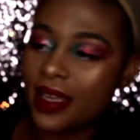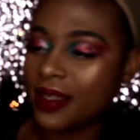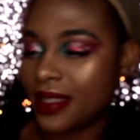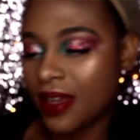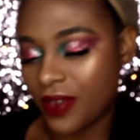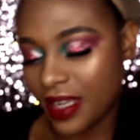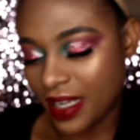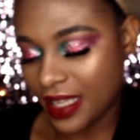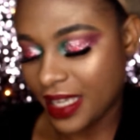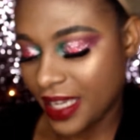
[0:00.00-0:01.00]
is
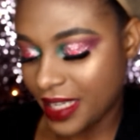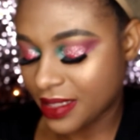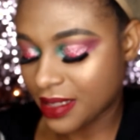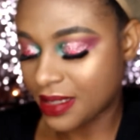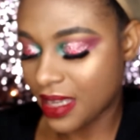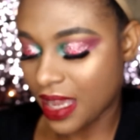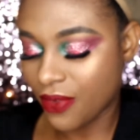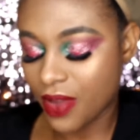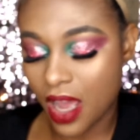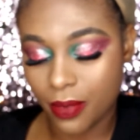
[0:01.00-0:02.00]
definitely heat
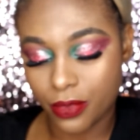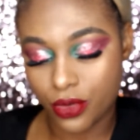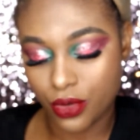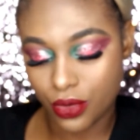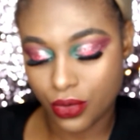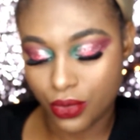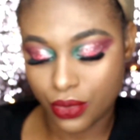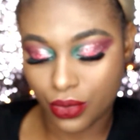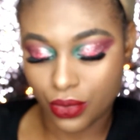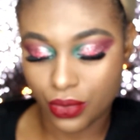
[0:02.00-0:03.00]
safe up
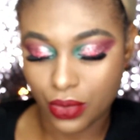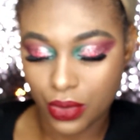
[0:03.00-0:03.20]
to